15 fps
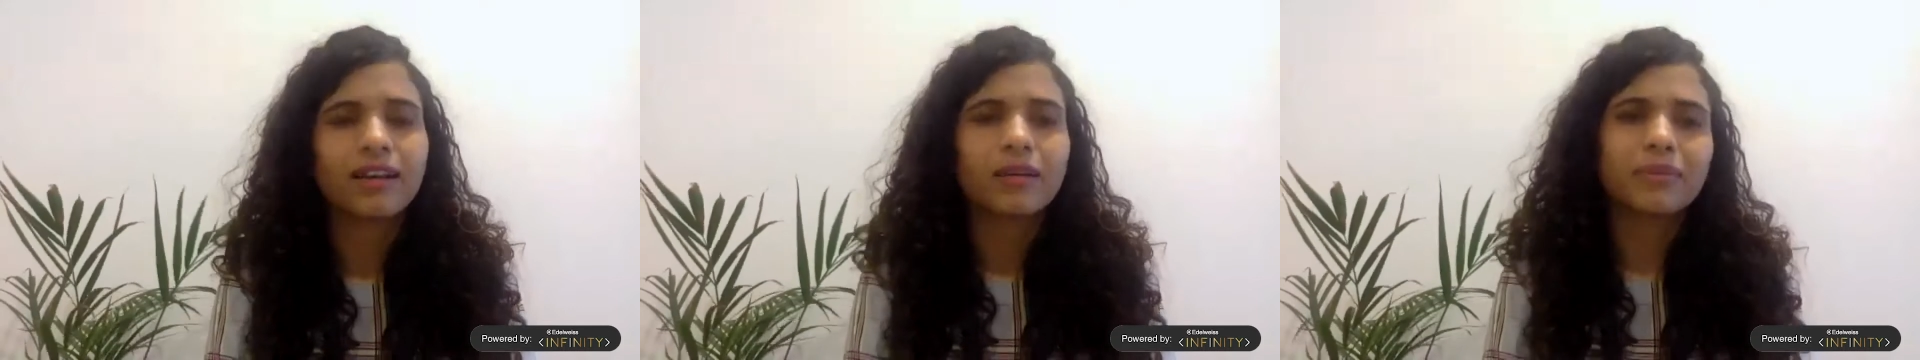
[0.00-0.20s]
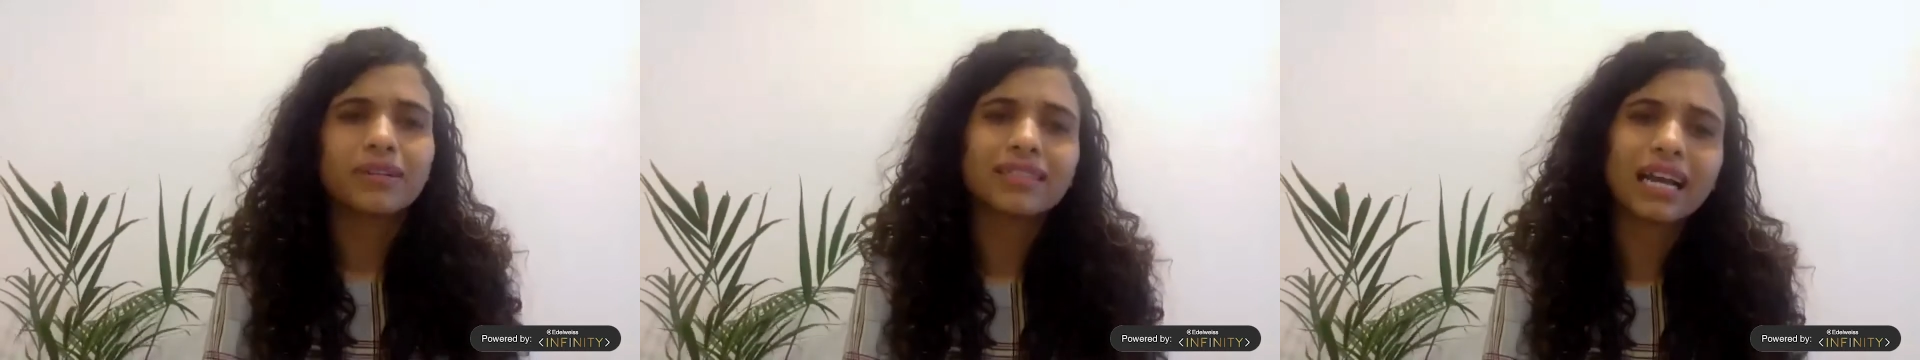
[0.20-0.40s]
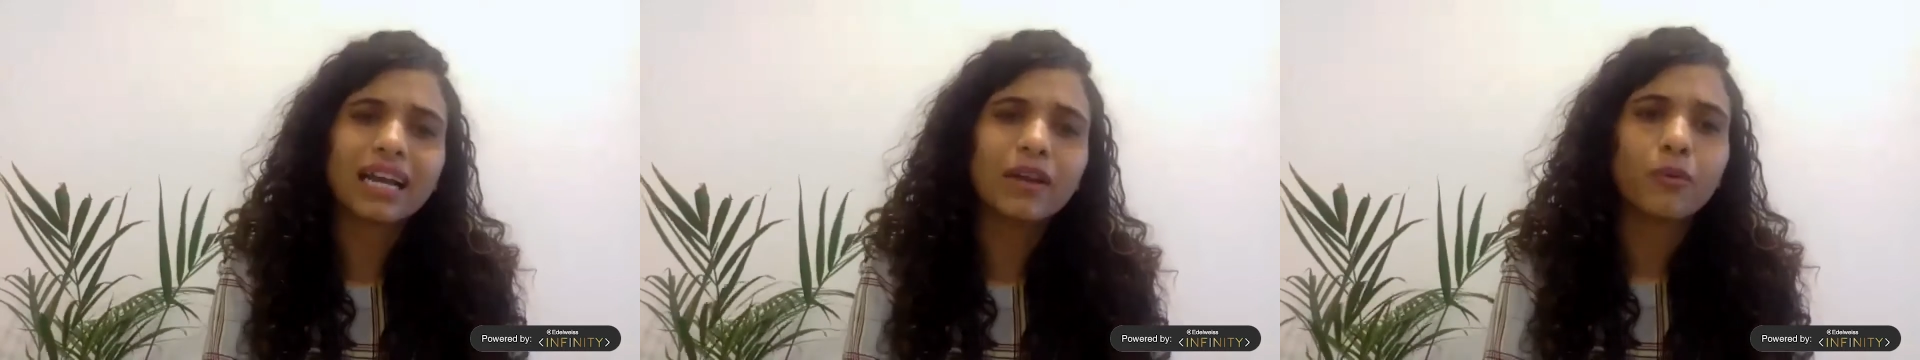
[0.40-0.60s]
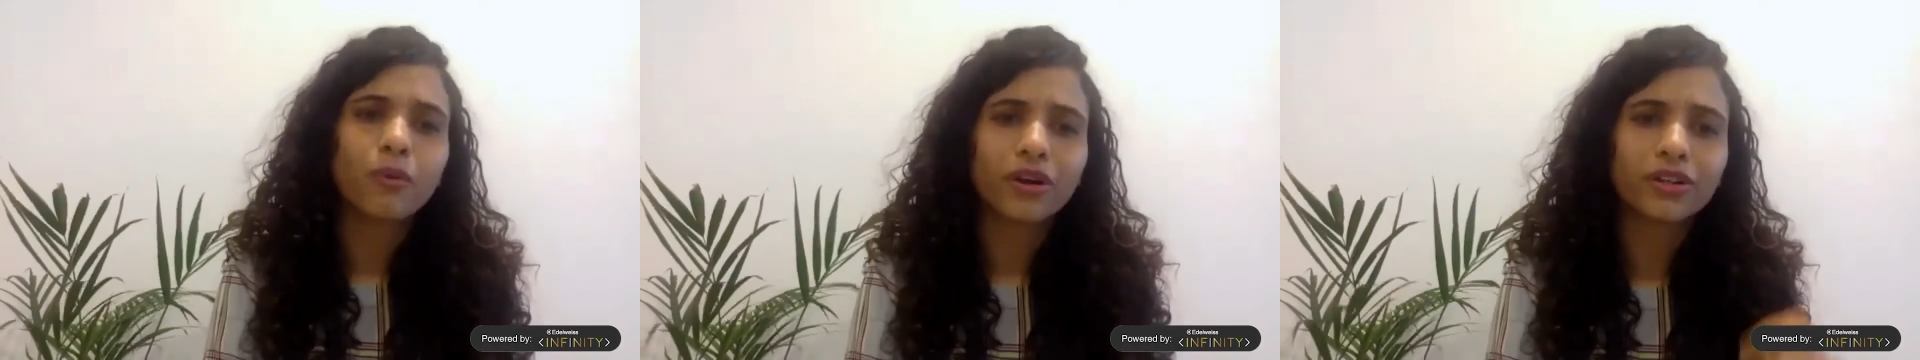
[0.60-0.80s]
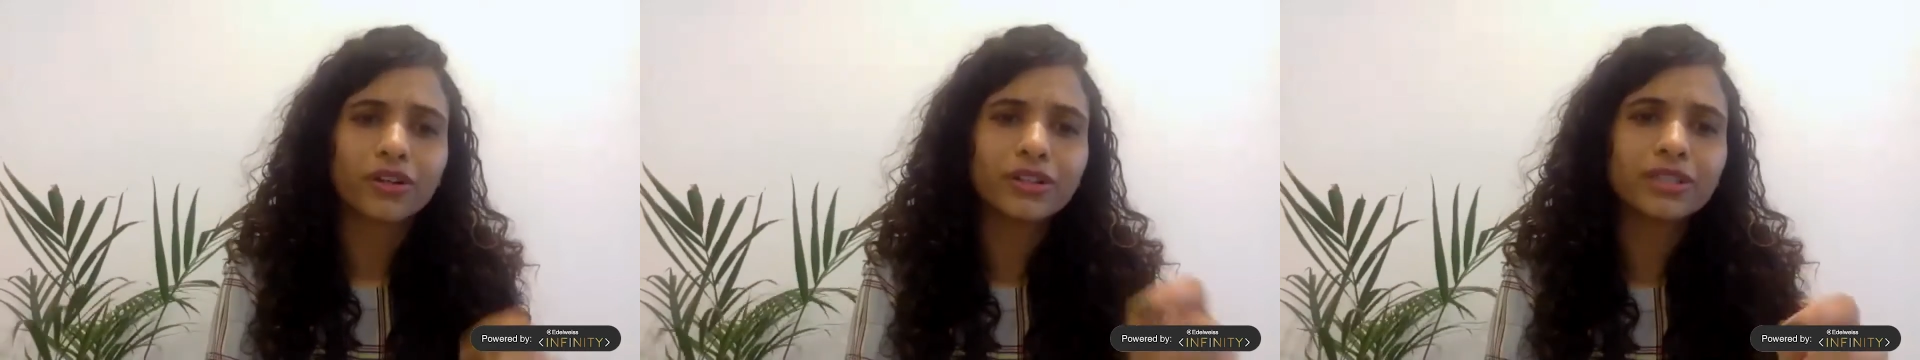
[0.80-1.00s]
But Sahil,
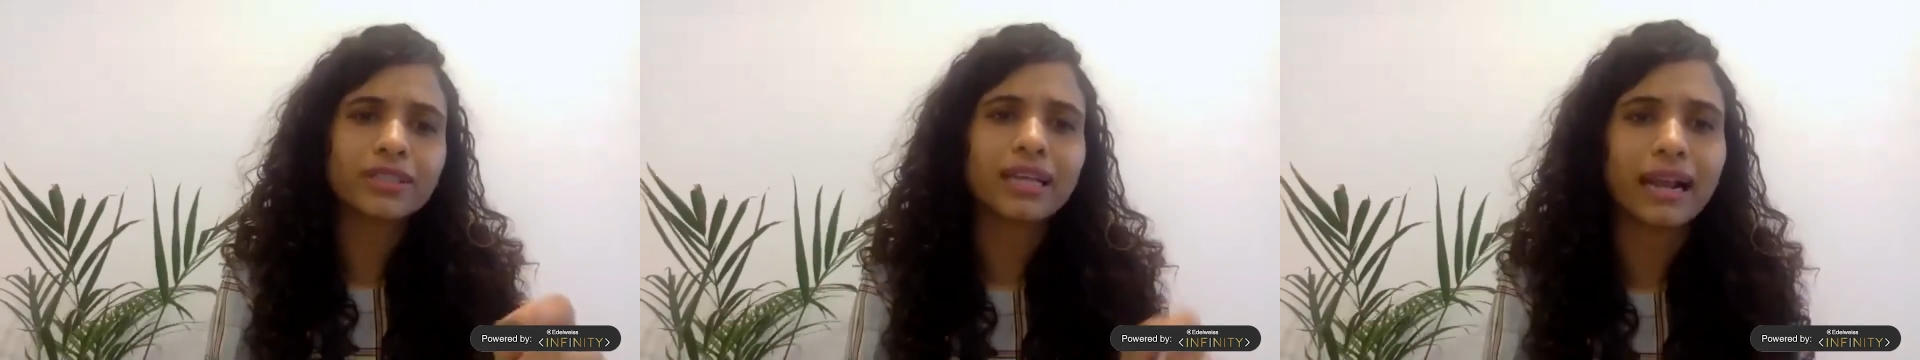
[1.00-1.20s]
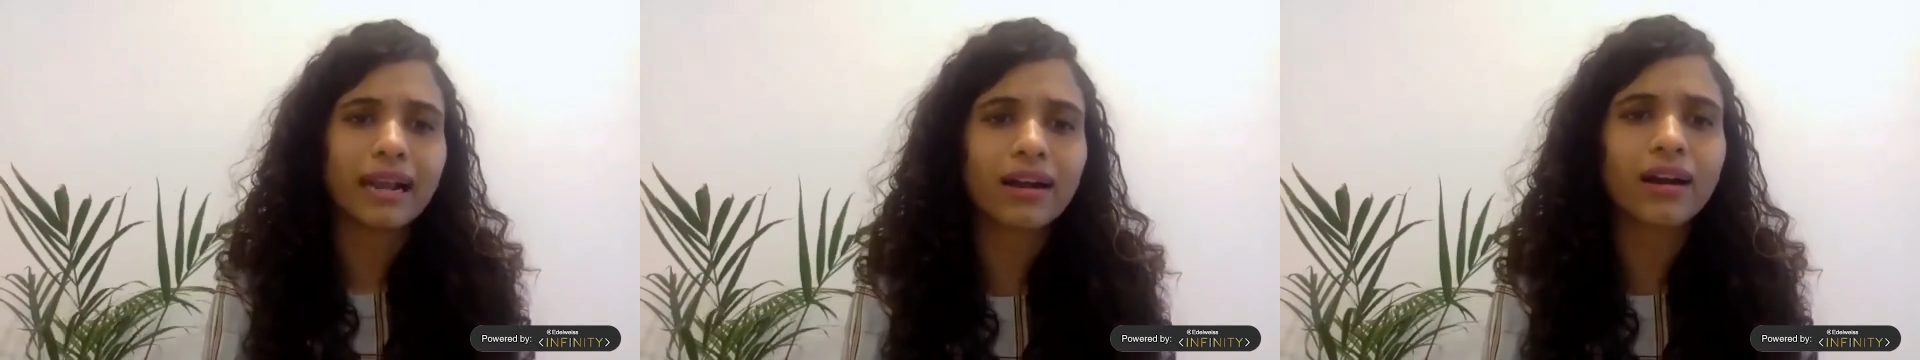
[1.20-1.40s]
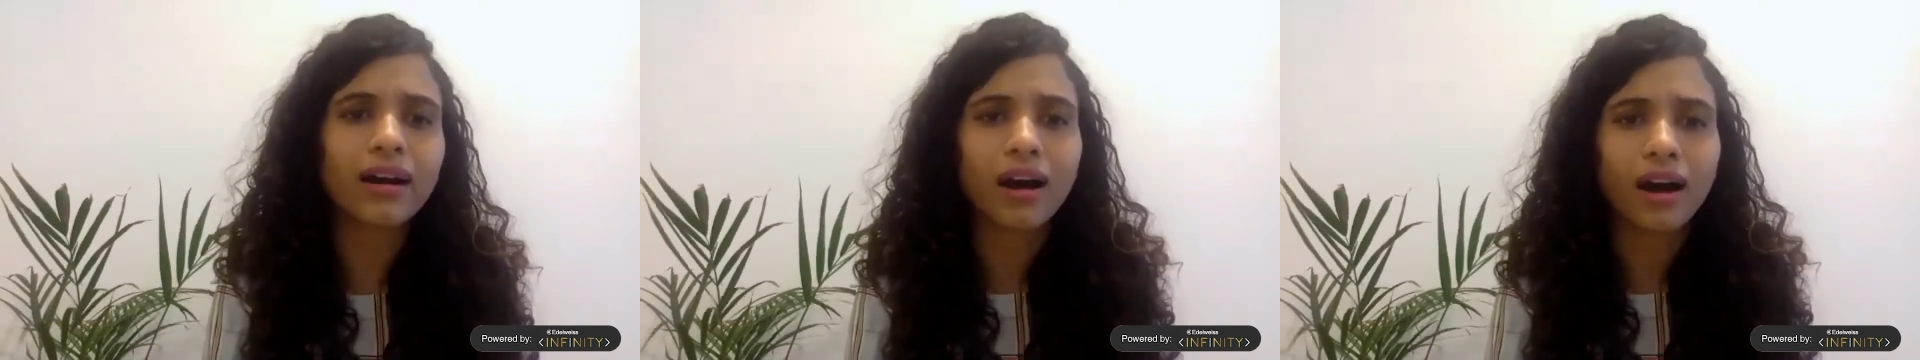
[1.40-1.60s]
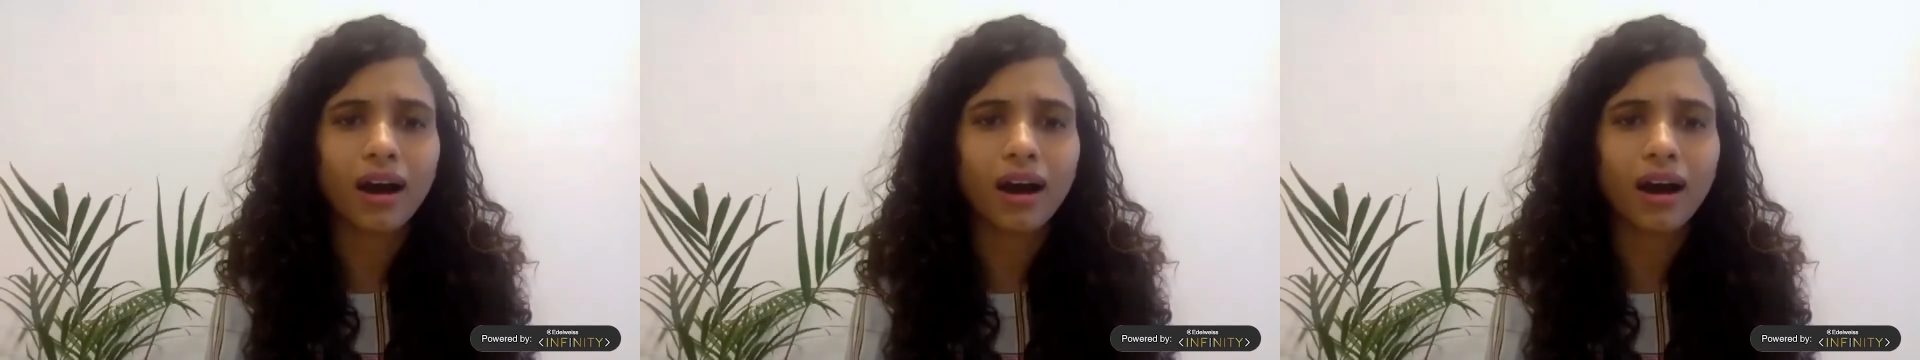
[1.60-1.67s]
what do you think